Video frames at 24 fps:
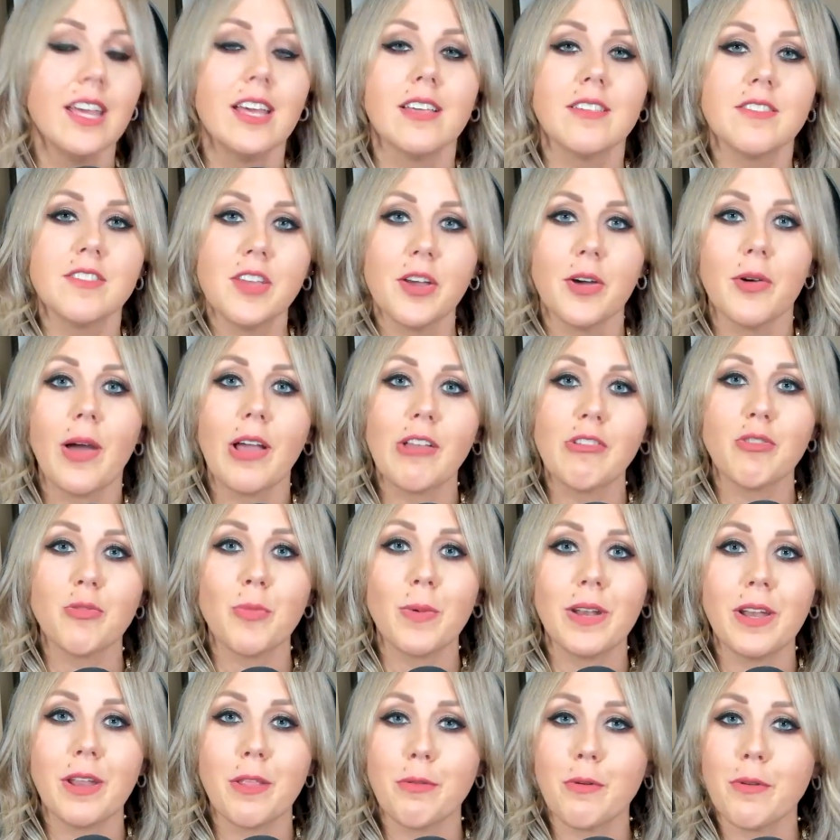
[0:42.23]
So I just
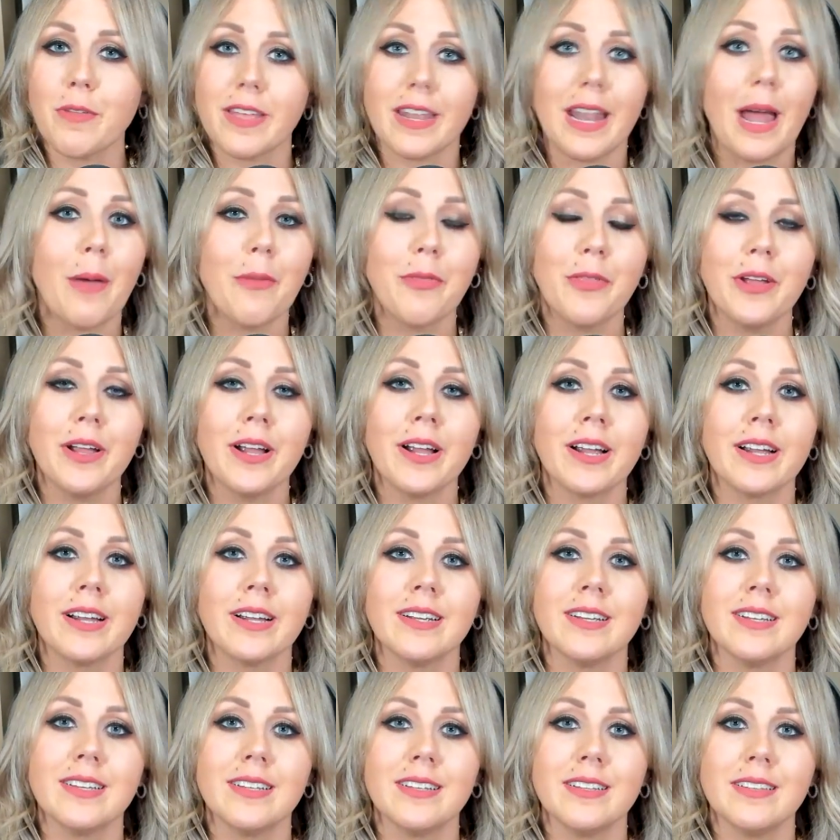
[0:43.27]
wanted to throw that out there
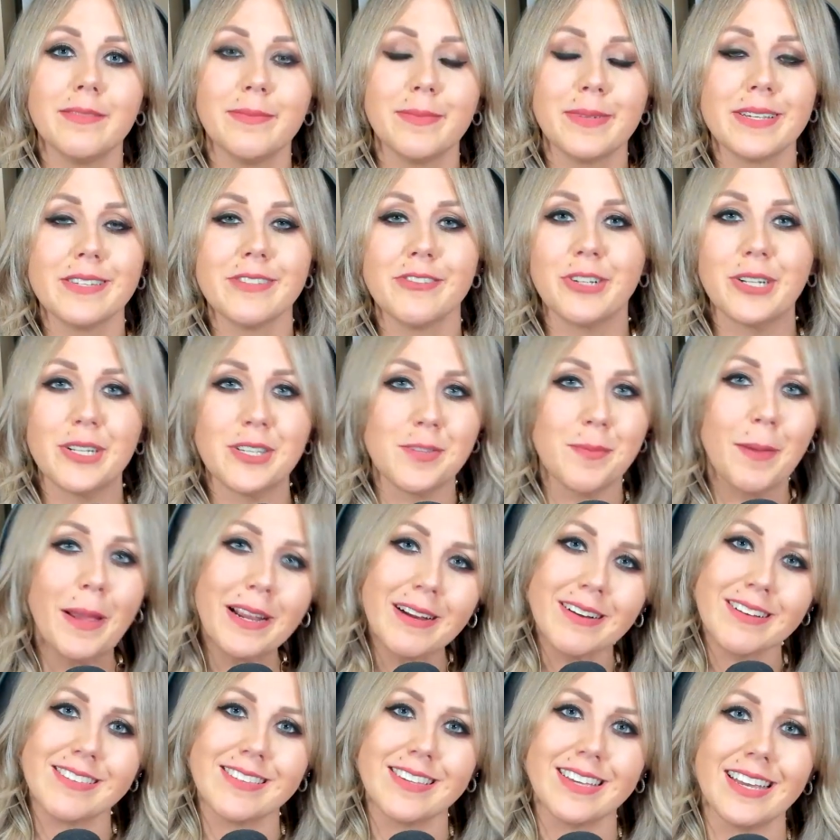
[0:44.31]
because
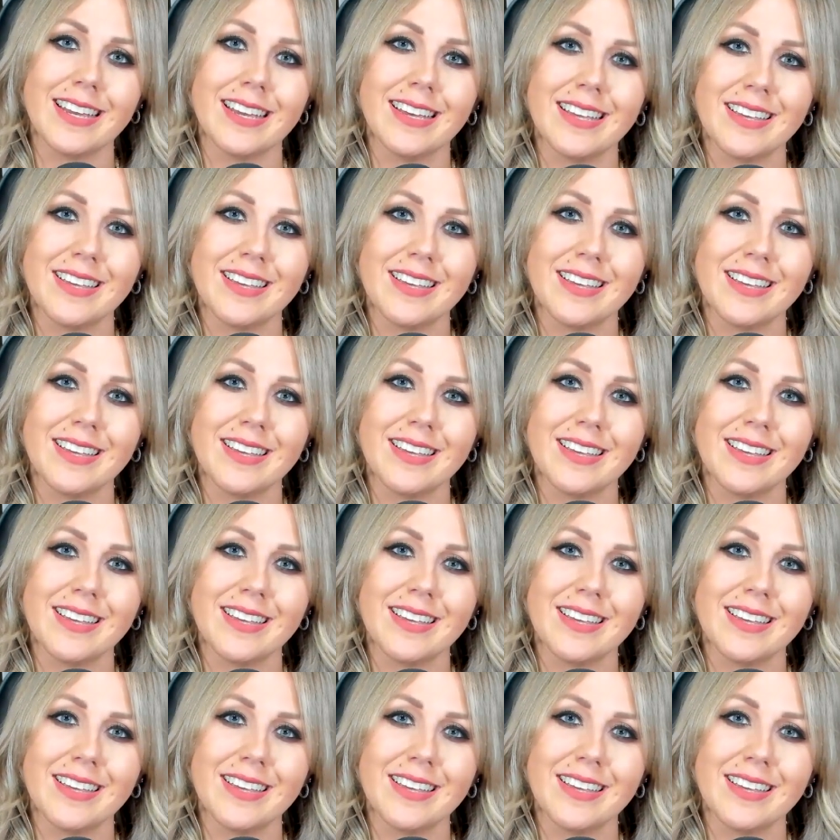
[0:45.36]
transparency